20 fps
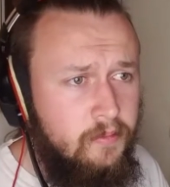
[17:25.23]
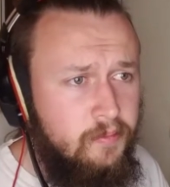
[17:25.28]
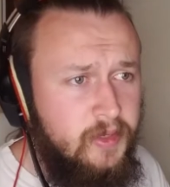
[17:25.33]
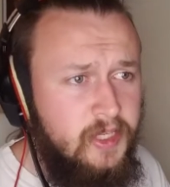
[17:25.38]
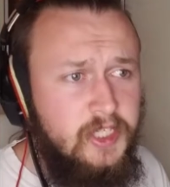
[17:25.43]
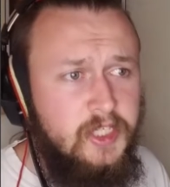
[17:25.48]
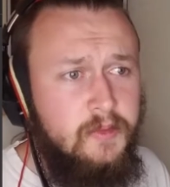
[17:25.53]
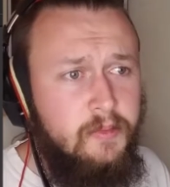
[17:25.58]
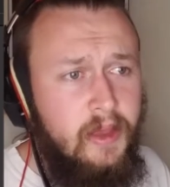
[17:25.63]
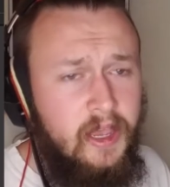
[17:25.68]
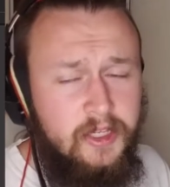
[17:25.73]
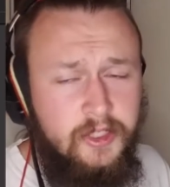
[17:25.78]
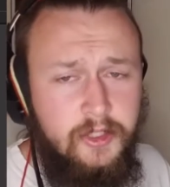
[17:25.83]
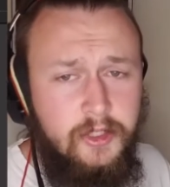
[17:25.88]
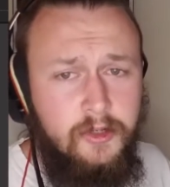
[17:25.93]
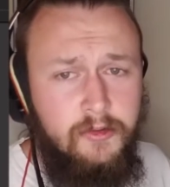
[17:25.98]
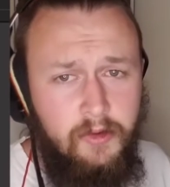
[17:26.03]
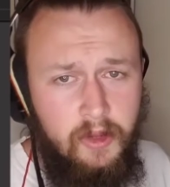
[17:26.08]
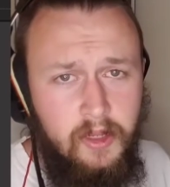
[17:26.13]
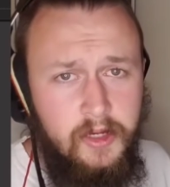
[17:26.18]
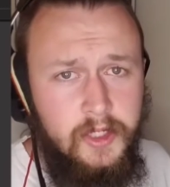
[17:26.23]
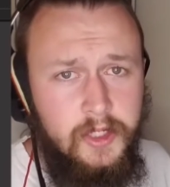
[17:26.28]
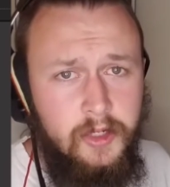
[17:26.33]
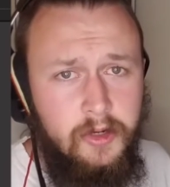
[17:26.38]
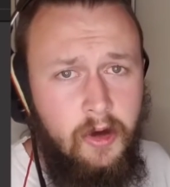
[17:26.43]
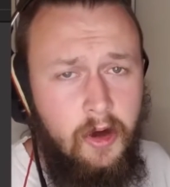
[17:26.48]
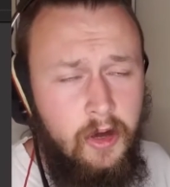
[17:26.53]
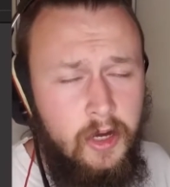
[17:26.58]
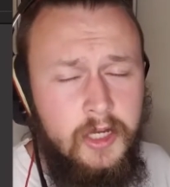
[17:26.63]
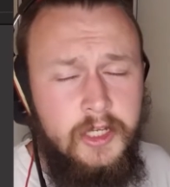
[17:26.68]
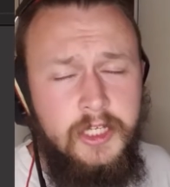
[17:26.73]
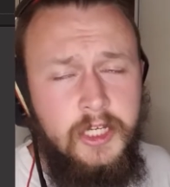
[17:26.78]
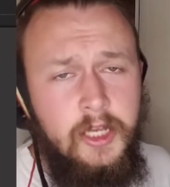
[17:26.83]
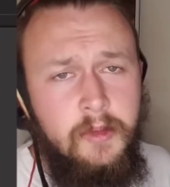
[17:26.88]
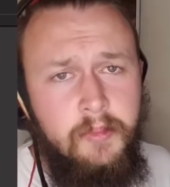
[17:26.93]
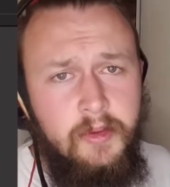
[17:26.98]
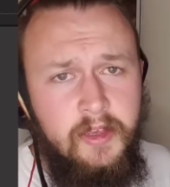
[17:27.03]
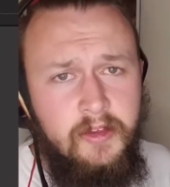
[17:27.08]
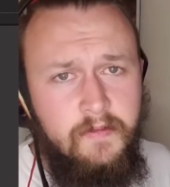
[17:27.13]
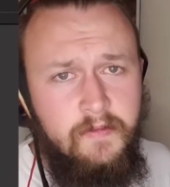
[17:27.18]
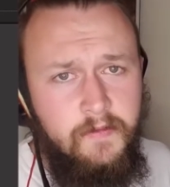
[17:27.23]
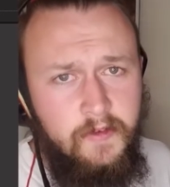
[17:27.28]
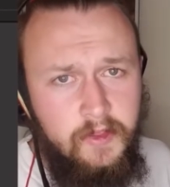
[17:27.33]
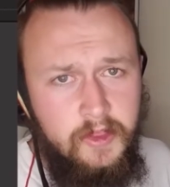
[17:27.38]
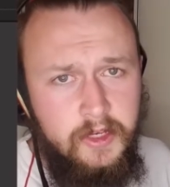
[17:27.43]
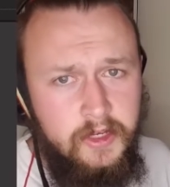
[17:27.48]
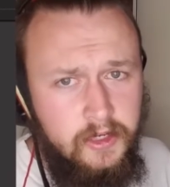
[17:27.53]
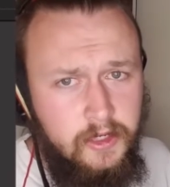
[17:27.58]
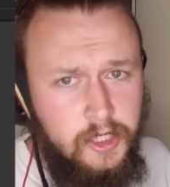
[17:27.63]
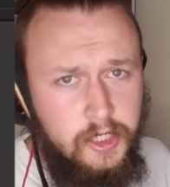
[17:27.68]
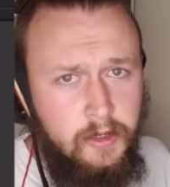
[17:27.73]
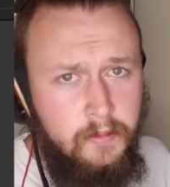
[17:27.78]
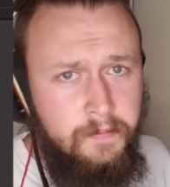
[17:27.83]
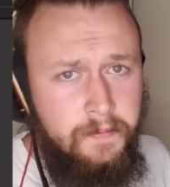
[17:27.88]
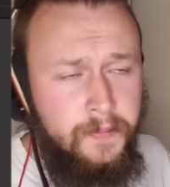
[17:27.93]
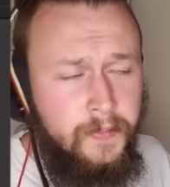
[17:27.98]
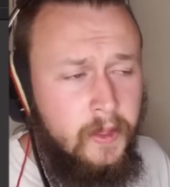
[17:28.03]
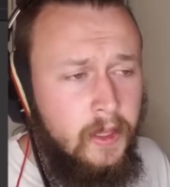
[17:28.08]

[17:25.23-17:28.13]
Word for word: Beastmaster Ranger archetype in fifth edition,